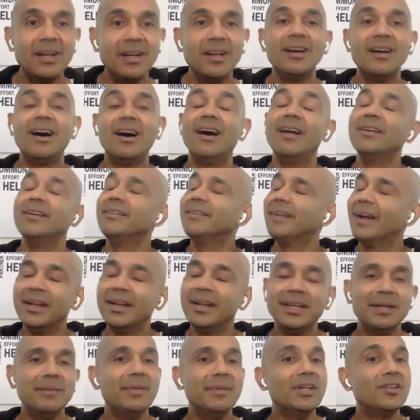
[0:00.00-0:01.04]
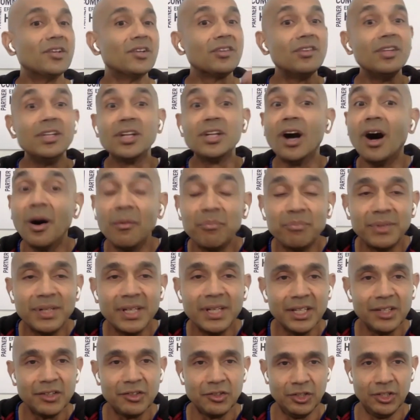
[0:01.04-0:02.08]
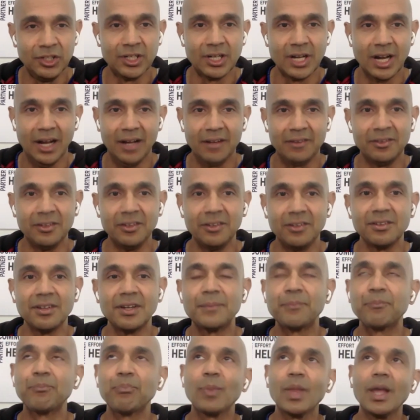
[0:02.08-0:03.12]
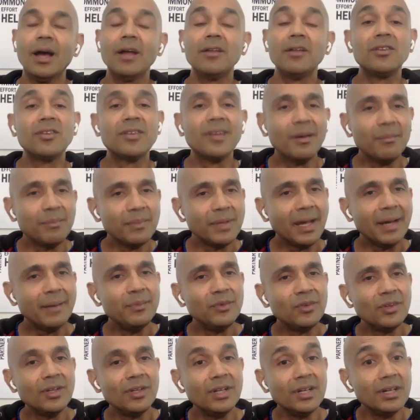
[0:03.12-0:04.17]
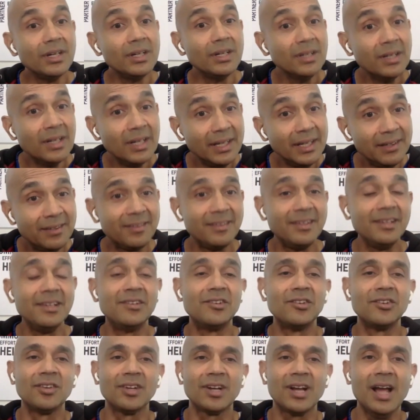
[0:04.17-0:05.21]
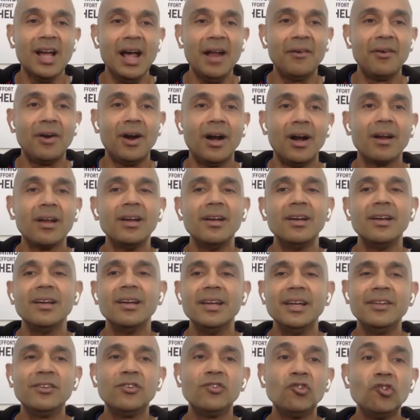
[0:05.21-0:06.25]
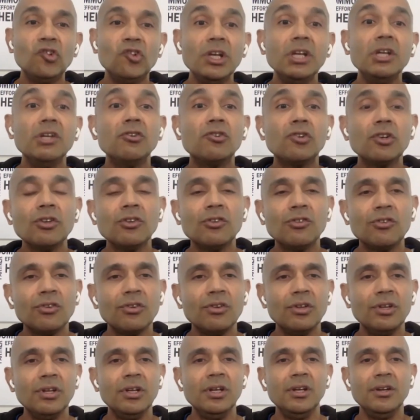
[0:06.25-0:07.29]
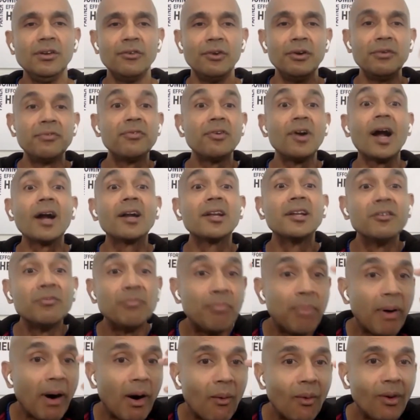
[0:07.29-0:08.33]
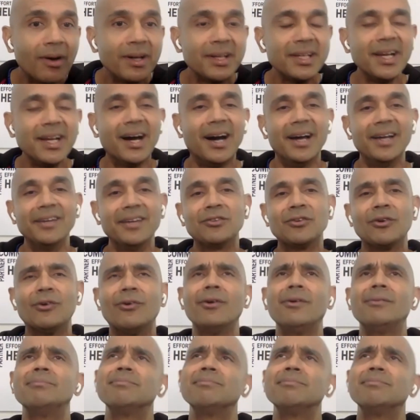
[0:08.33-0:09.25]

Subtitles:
and they may just need to update your glasses. And sometimes in the early stages of cataract, it changes the refractive power of the eye. So,